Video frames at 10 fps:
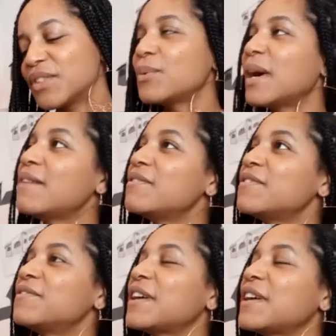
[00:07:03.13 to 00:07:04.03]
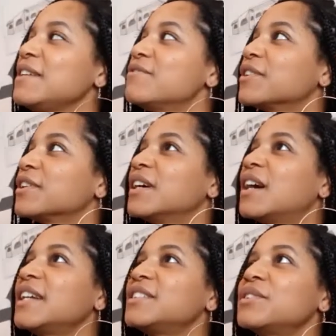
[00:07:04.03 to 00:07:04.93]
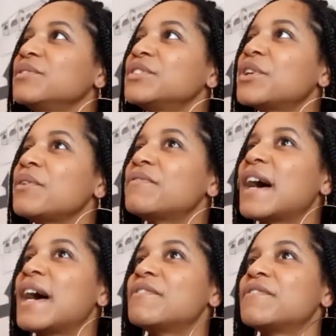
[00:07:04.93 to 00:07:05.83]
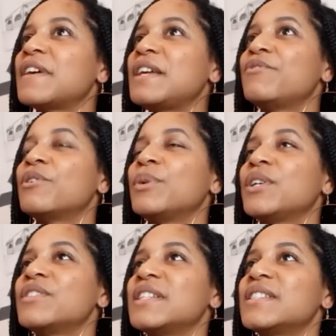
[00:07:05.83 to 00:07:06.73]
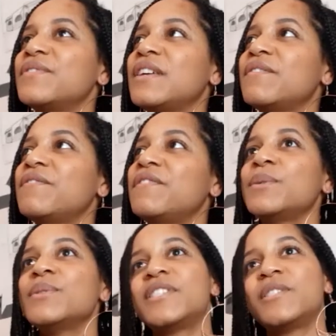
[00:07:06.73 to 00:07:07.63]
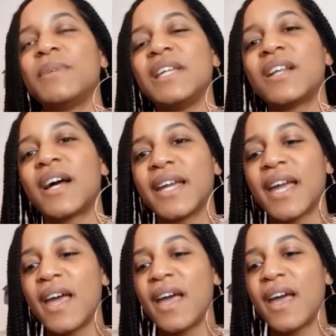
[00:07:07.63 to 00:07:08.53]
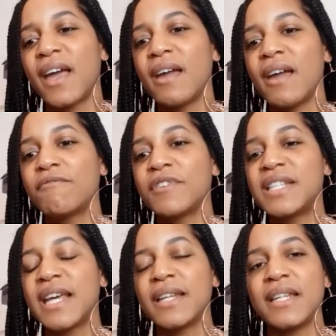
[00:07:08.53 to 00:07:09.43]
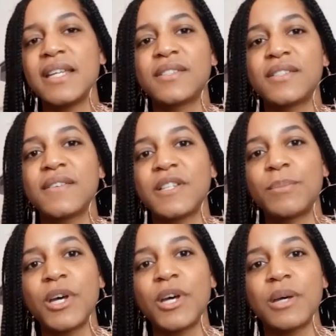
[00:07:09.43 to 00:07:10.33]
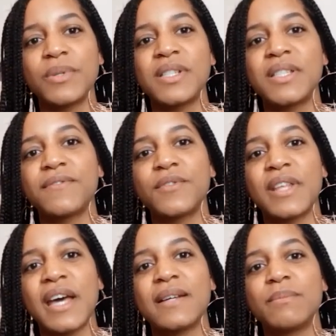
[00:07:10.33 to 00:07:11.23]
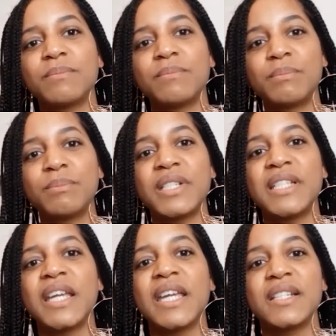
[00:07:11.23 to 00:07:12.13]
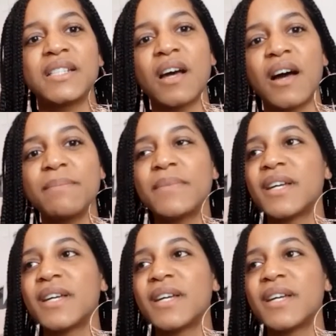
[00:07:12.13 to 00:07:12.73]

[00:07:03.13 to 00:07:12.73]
Do I have a favourite? I don't know if I have a favourite, because it feels to me like every technique serves a purpose for that particular time.